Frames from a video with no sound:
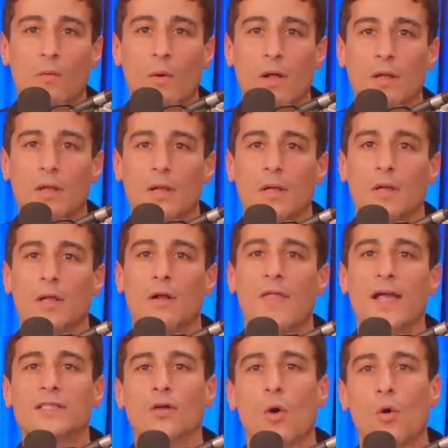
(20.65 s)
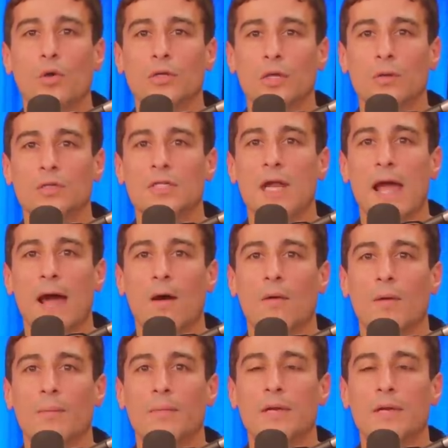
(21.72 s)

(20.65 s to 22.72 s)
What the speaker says: Well, you know, that's old news now.